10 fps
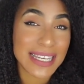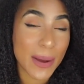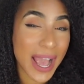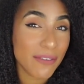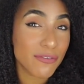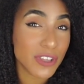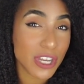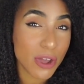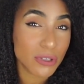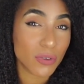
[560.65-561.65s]
Now I have
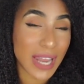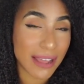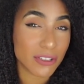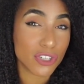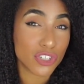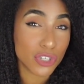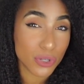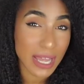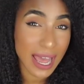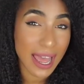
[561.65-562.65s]
videos on how to
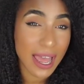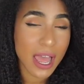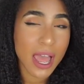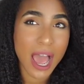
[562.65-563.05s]
do that.